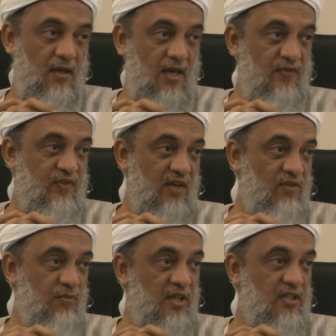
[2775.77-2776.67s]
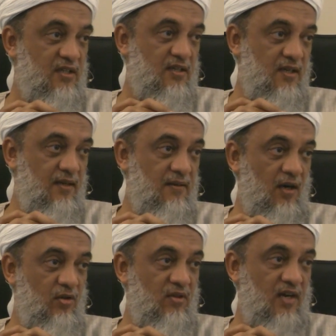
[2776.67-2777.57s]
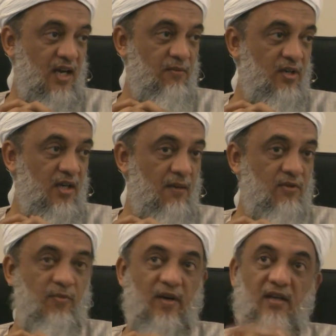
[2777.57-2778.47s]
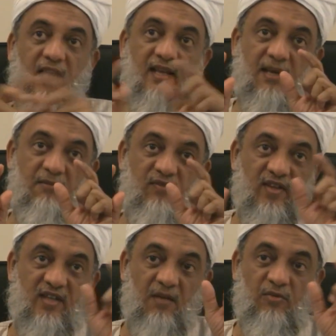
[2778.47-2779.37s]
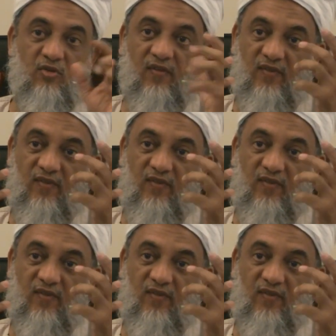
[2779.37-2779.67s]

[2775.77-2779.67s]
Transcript: after having built it. Eh? Out of haram income you put hadha min fadli rabbi.